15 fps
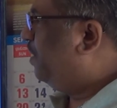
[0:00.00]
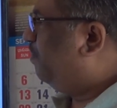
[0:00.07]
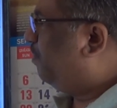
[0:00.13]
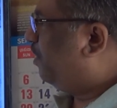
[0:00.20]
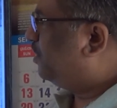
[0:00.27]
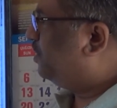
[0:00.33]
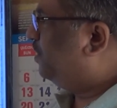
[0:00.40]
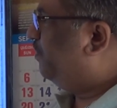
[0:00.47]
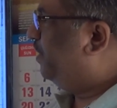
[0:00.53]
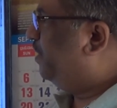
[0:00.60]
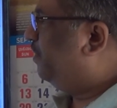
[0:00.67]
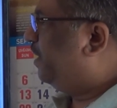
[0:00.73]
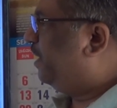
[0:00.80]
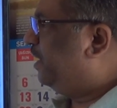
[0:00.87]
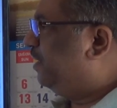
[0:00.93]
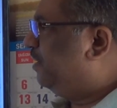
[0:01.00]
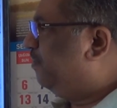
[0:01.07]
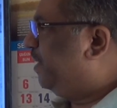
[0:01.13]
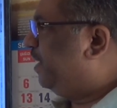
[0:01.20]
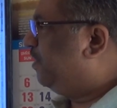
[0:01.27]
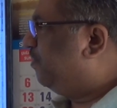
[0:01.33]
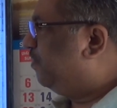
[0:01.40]
Pause the video and
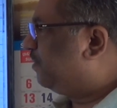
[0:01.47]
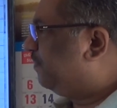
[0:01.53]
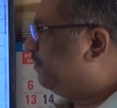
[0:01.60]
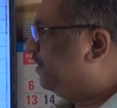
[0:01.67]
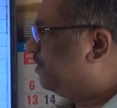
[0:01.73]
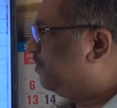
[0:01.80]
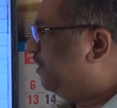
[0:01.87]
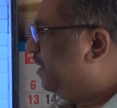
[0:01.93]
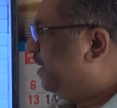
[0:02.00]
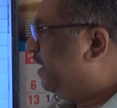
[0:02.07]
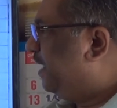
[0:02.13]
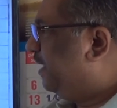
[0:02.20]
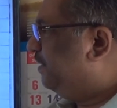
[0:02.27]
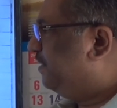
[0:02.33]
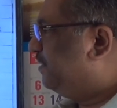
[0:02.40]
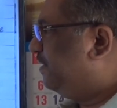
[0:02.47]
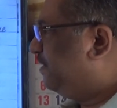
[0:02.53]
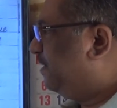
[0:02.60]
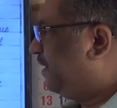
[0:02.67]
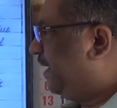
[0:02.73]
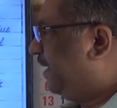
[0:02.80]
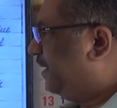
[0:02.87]
make a note of this one, and this is the
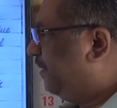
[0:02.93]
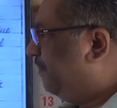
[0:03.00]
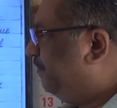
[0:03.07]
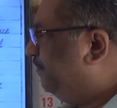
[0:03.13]
diagram.